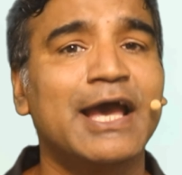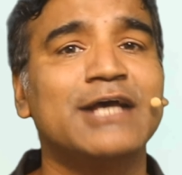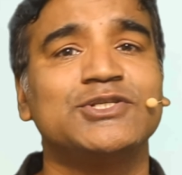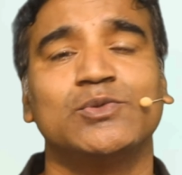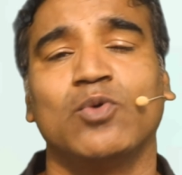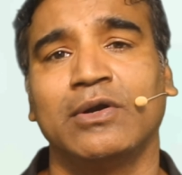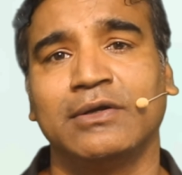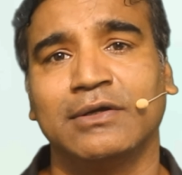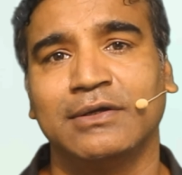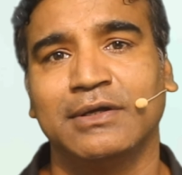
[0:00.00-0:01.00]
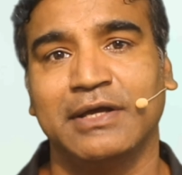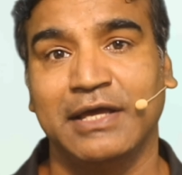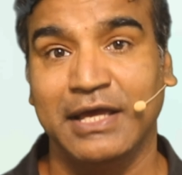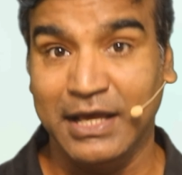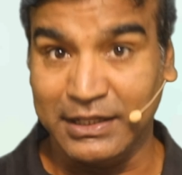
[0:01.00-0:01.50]
as you want.
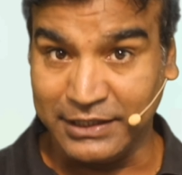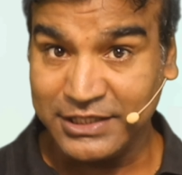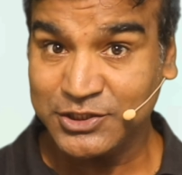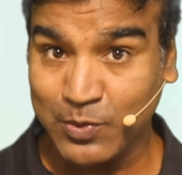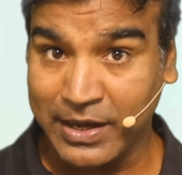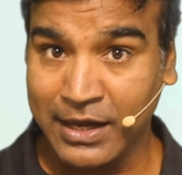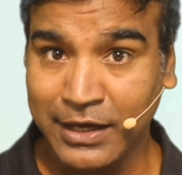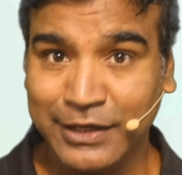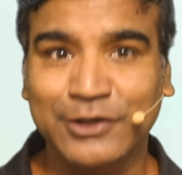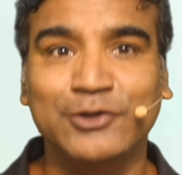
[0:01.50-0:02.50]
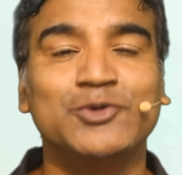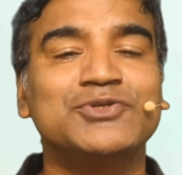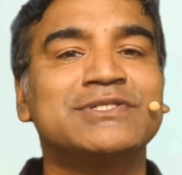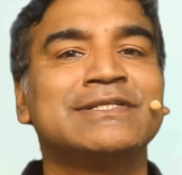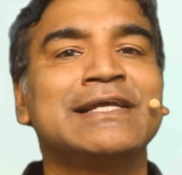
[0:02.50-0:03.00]
This way, you
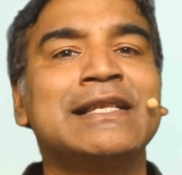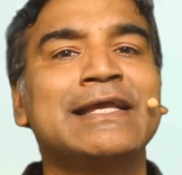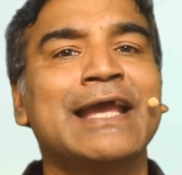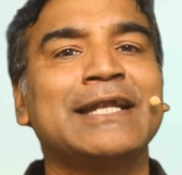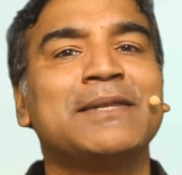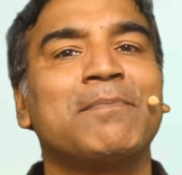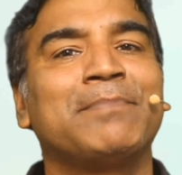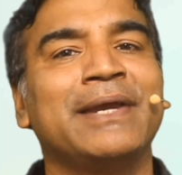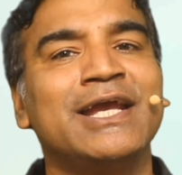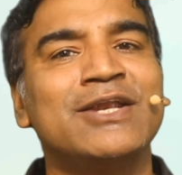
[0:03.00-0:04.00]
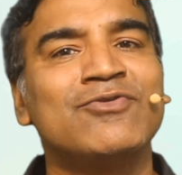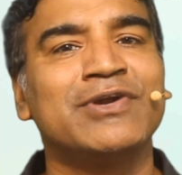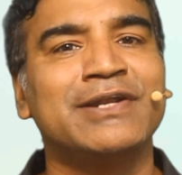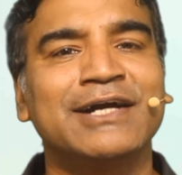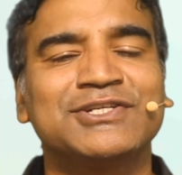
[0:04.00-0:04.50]
still get pain
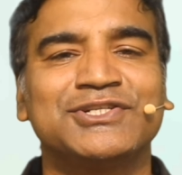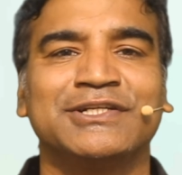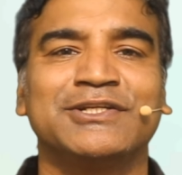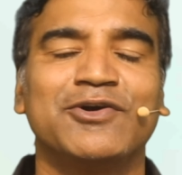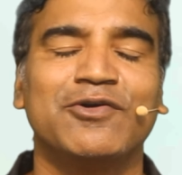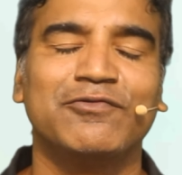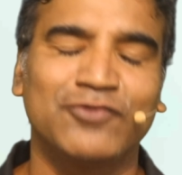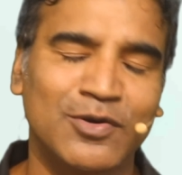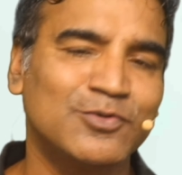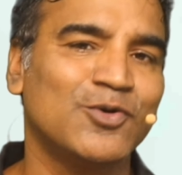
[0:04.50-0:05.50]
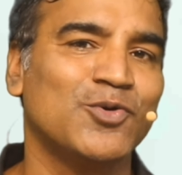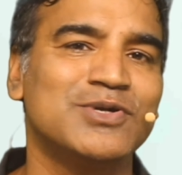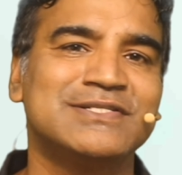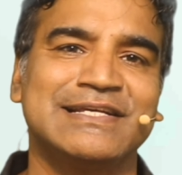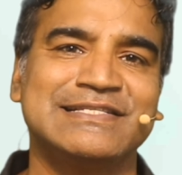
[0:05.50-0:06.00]
reduction from
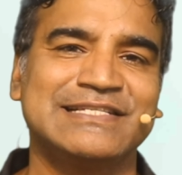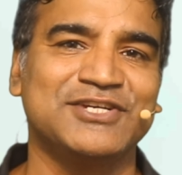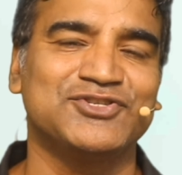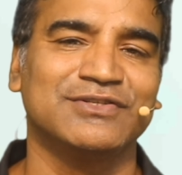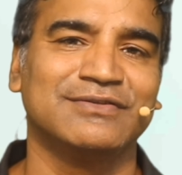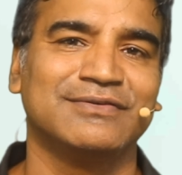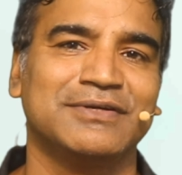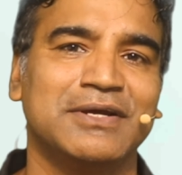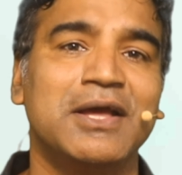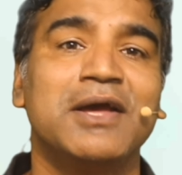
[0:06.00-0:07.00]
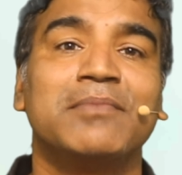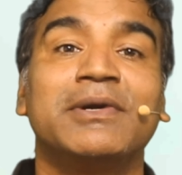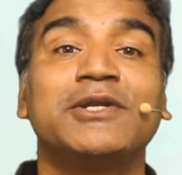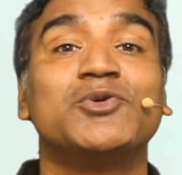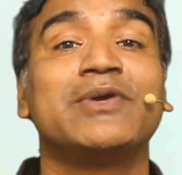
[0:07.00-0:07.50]
cold sensation,
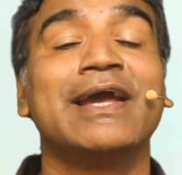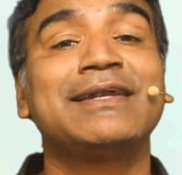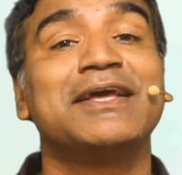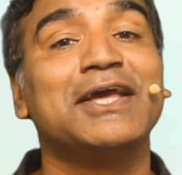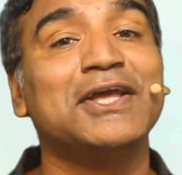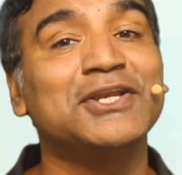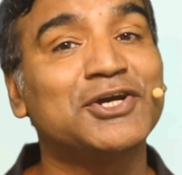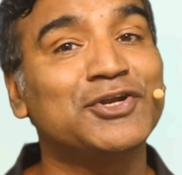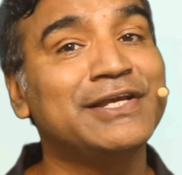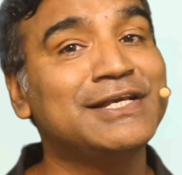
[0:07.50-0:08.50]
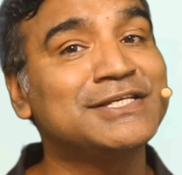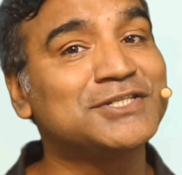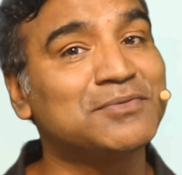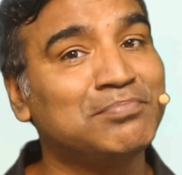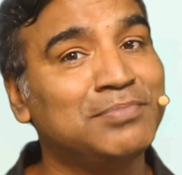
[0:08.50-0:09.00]
but you get increased
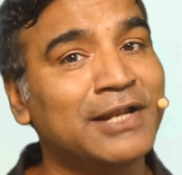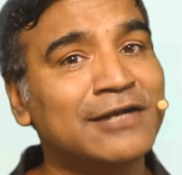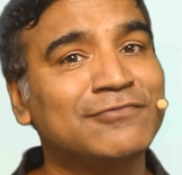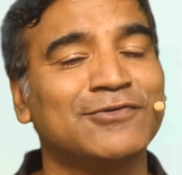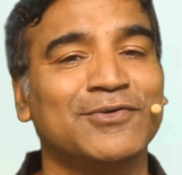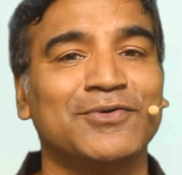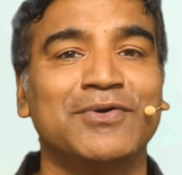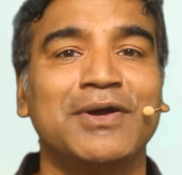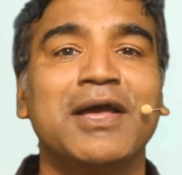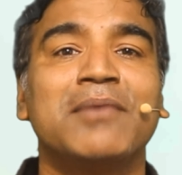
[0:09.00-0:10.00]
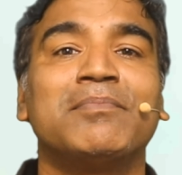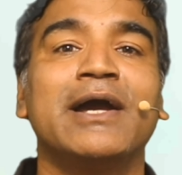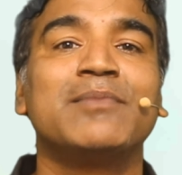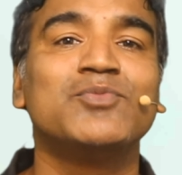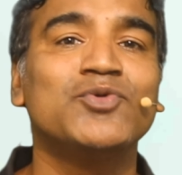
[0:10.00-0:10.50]
blood flow
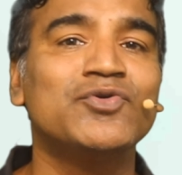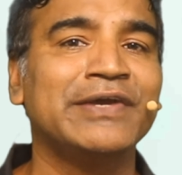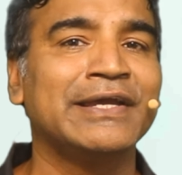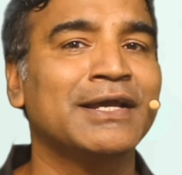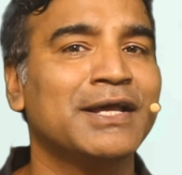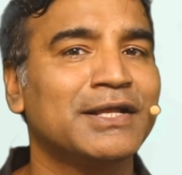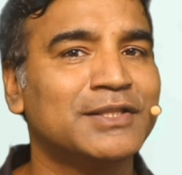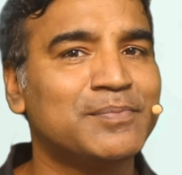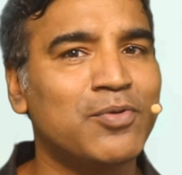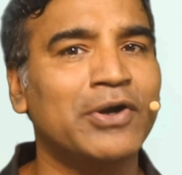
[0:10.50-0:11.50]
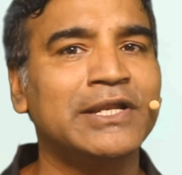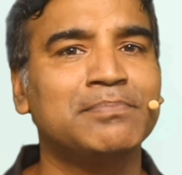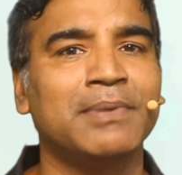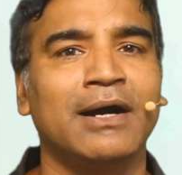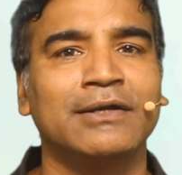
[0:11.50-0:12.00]
by moving the body
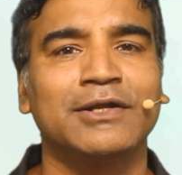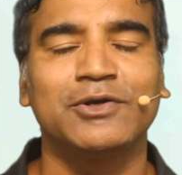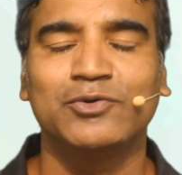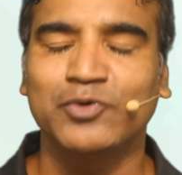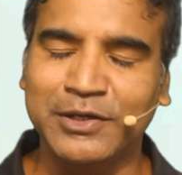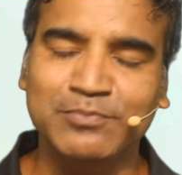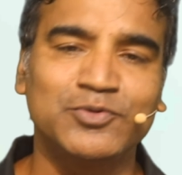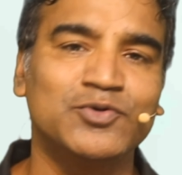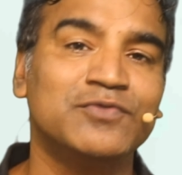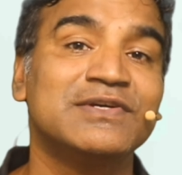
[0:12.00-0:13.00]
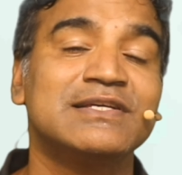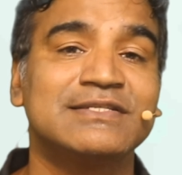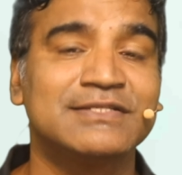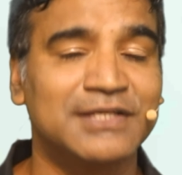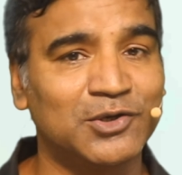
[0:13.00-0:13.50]
part to improve
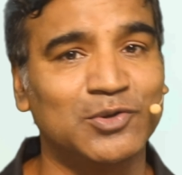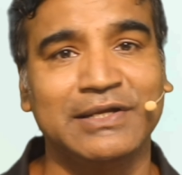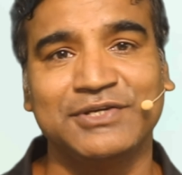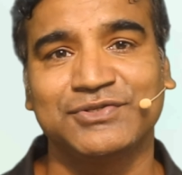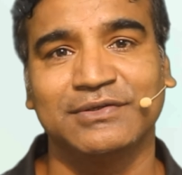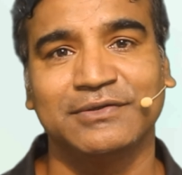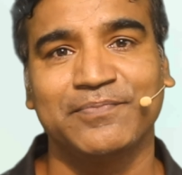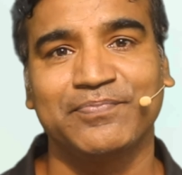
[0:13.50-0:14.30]
circulation.